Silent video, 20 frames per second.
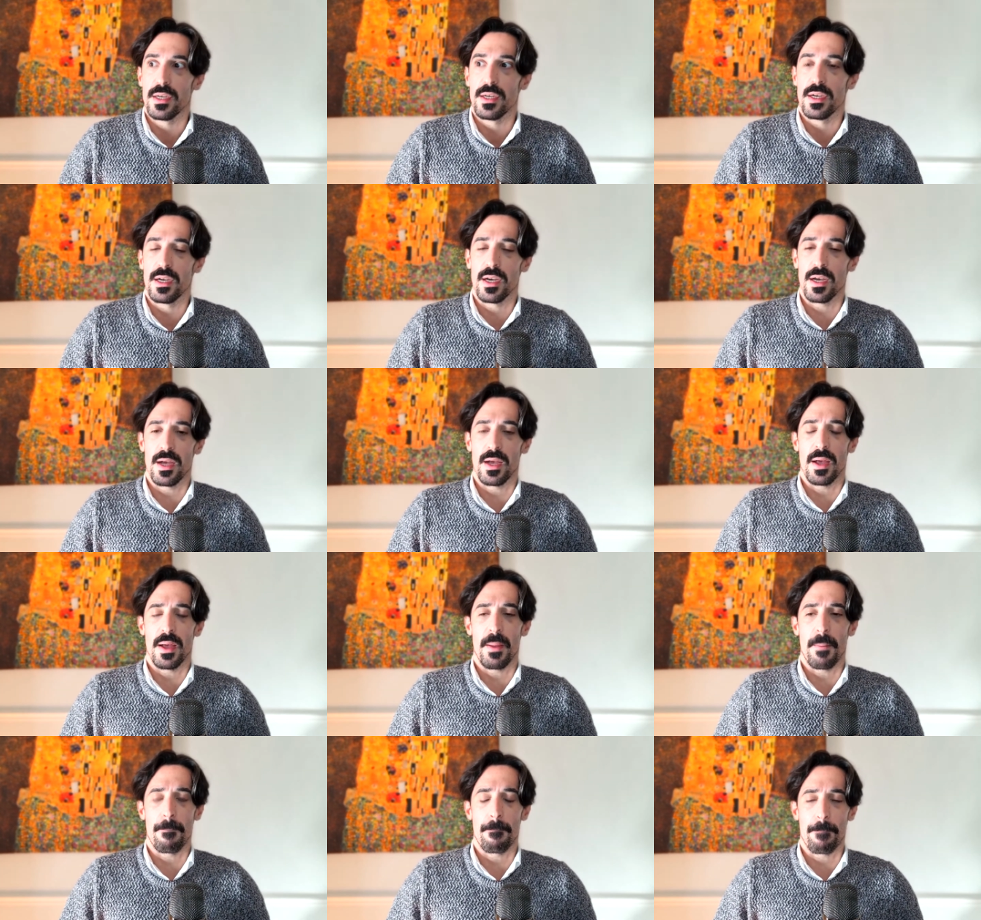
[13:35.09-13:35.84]

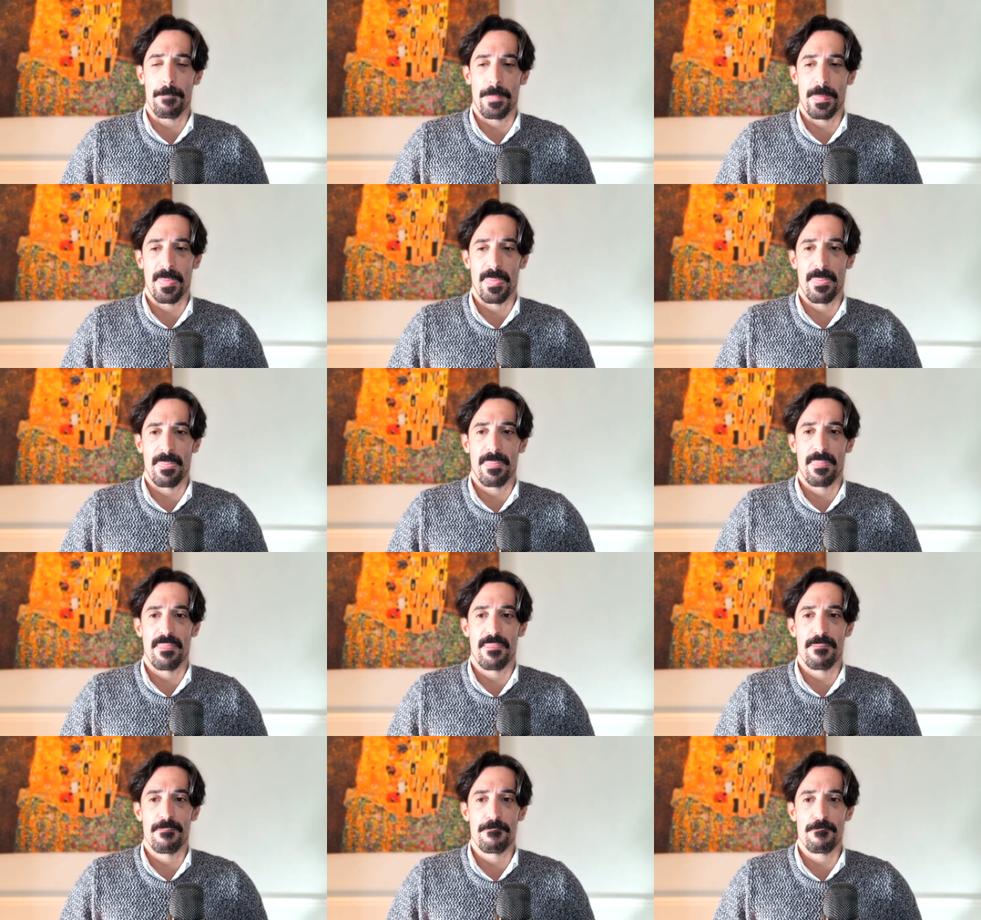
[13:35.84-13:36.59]
And
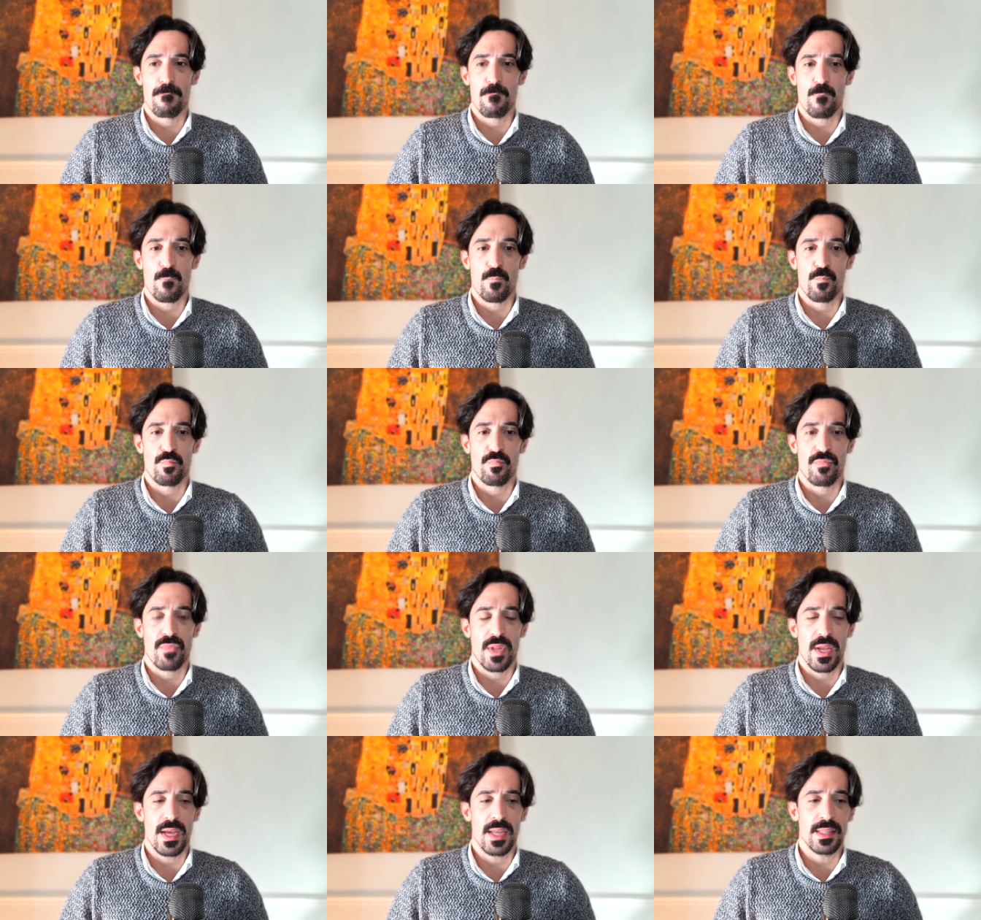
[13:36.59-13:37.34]

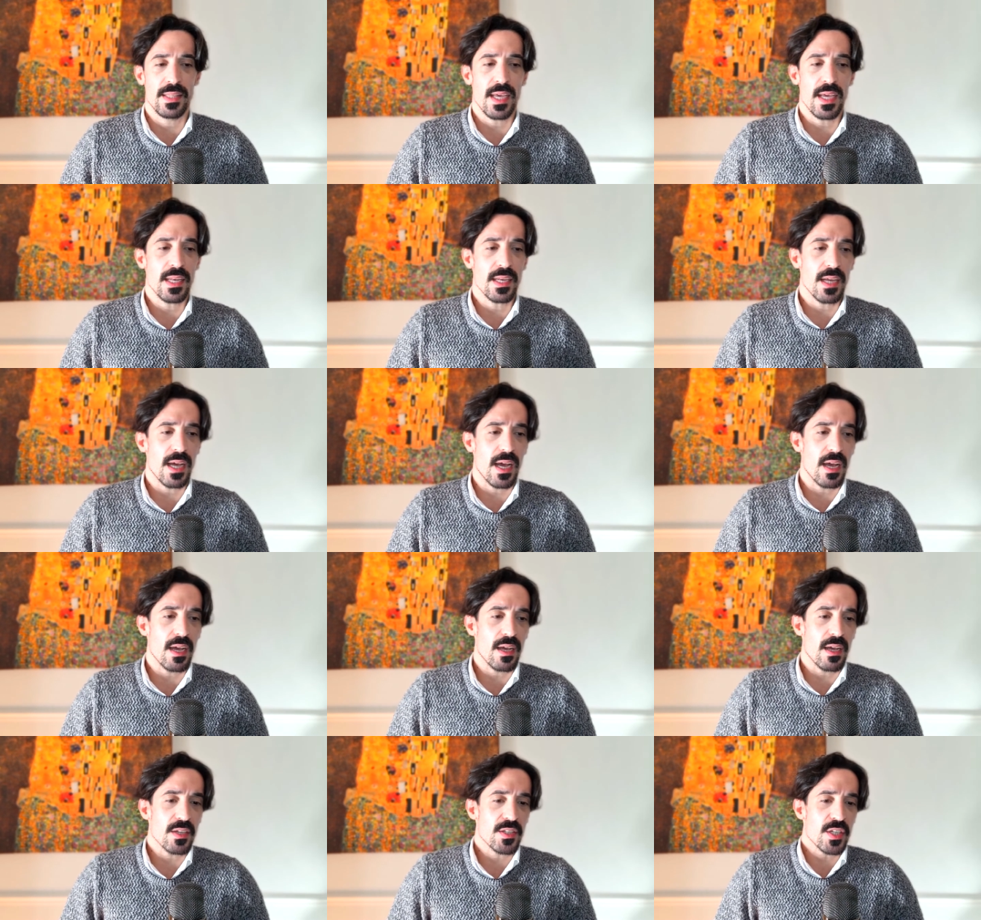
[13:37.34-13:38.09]
then
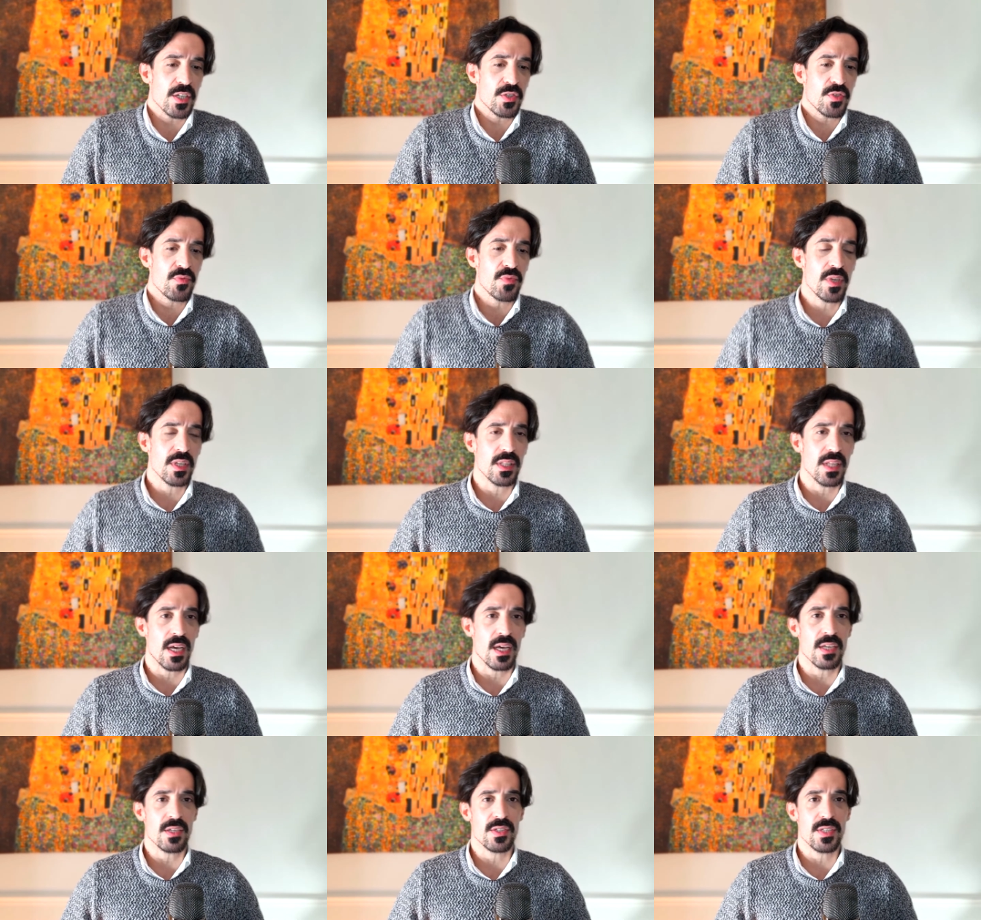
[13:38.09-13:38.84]
I started to
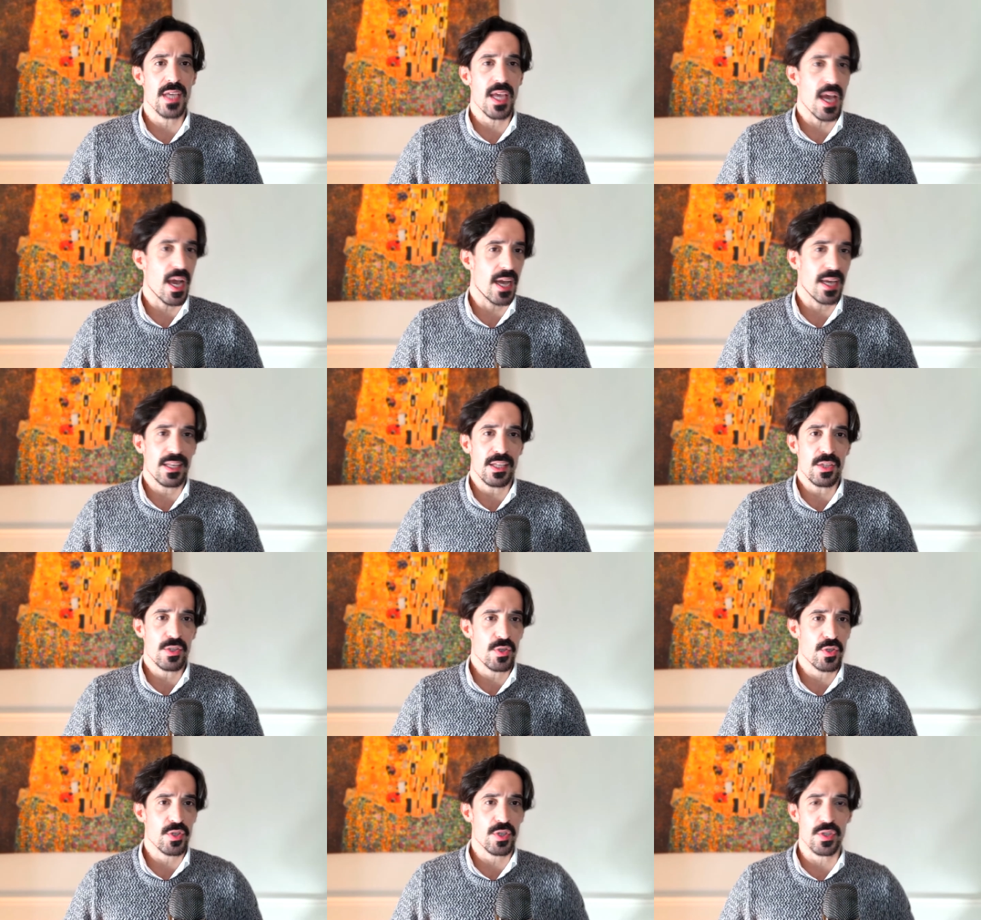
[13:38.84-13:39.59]
realize, I
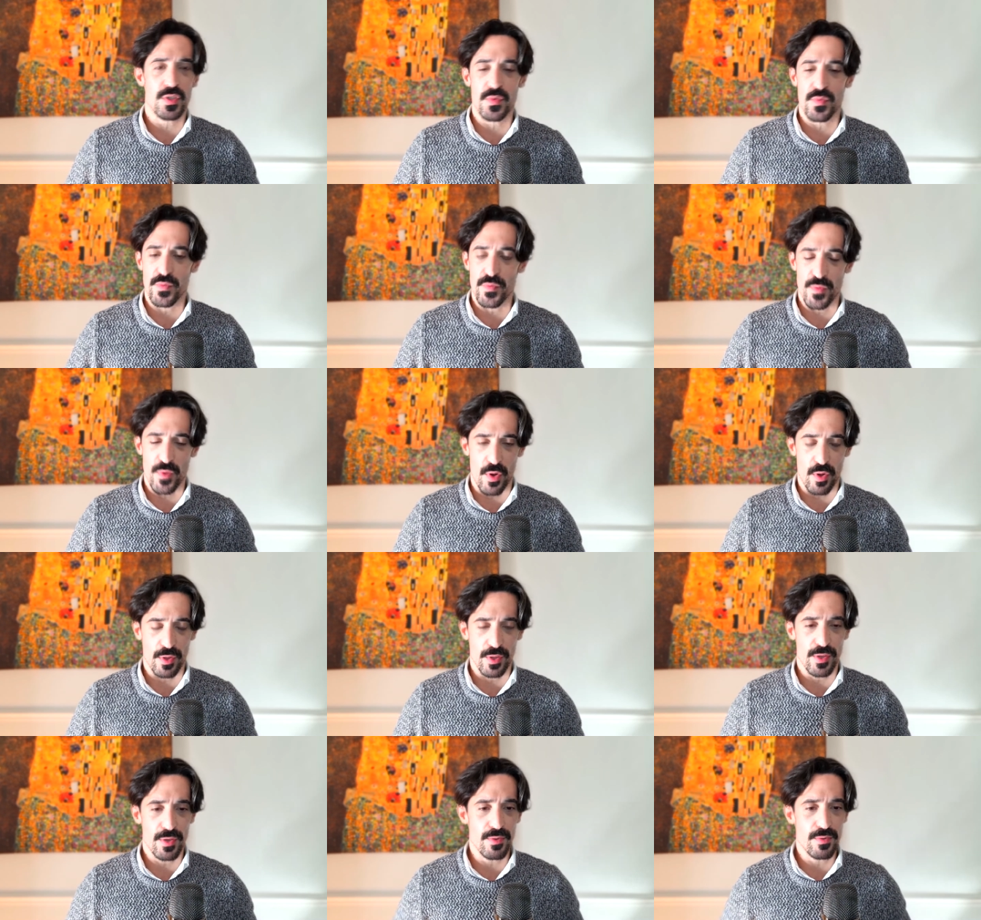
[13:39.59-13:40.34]
need to just
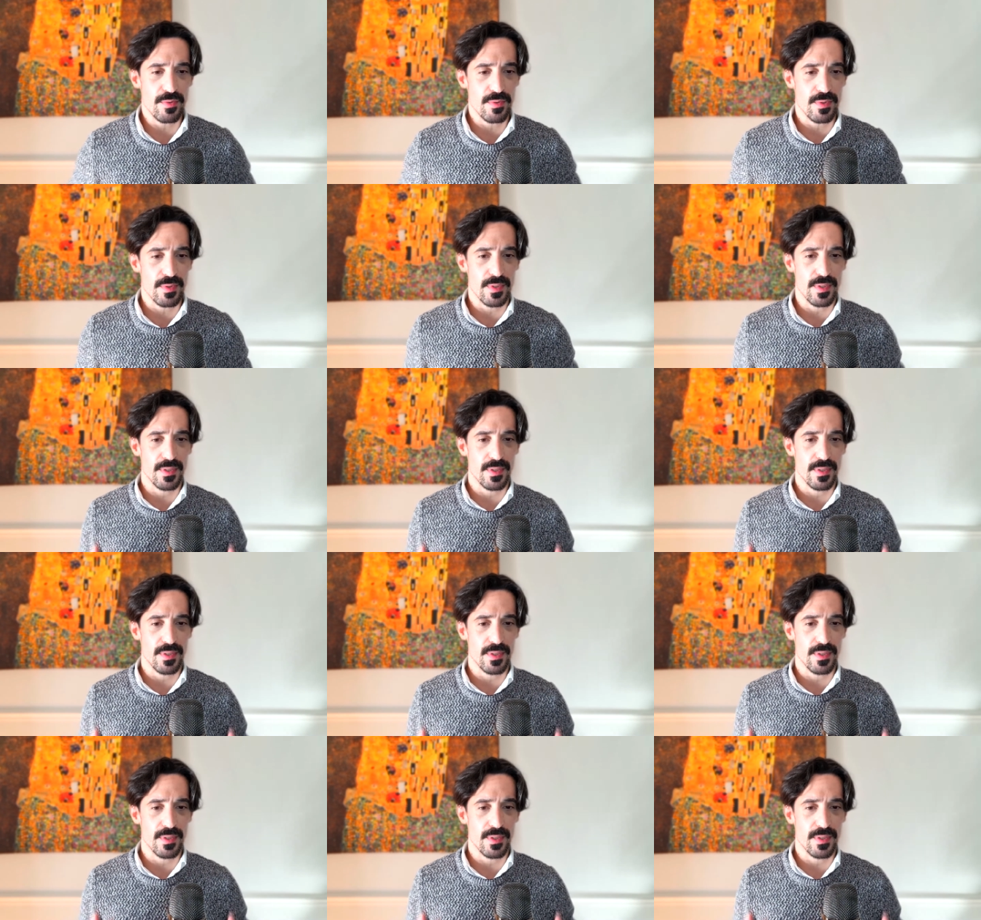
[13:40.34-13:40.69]
follow